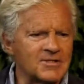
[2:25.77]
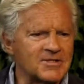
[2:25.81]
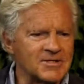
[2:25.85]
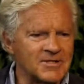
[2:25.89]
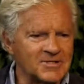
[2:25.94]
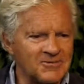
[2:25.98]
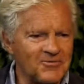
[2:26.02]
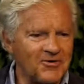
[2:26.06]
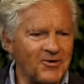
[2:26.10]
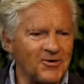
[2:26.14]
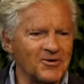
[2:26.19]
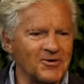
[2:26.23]
It's
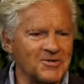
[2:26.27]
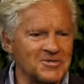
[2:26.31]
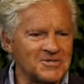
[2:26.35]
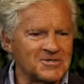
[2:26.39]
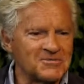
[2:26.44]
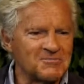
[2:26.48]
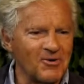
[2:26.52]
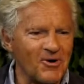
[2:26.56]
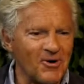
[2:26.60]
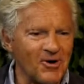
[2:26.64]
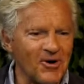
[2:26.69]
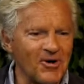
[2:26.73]
very
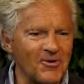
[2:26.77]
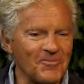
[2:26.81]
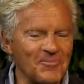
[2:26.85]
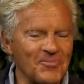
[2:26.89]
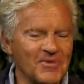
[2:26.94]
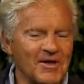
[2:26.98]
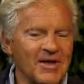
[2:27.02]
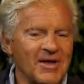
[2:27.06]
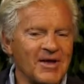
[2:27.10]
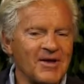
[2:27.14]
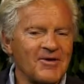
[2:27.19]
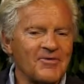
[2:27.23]
small,
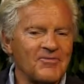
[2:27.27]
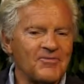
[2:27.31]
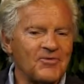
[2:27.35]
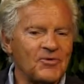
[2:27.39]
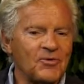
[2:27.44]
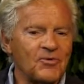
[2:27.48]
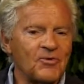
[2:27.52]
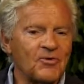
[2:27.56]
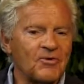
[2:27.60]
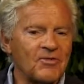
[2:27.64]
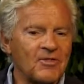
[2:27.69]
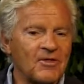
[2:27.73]

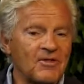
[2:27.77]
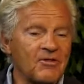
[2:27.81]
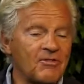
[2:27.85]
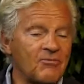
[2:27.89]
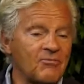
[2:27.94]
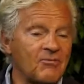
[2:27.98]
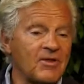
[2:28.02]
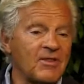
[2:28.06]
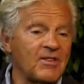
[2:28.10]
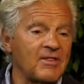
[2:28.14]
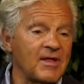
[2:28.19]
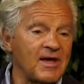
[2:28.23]
fewer than
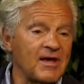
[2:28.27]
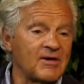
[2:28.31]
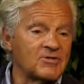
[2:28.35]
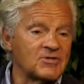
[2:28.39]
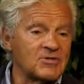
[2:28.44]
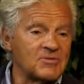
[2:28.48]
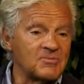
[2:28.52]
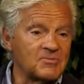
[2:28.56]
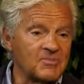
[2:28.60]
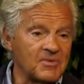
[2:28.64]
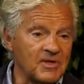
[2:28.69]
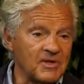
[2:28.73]

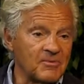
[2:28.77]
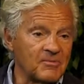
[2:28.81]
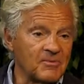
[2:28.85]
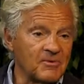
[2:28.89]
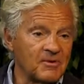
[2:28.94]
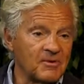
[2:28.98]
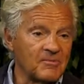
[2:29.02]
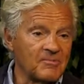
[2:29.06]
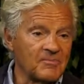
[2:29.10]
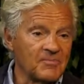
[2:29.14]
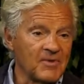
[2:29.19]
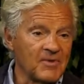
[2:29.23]
3,000 people.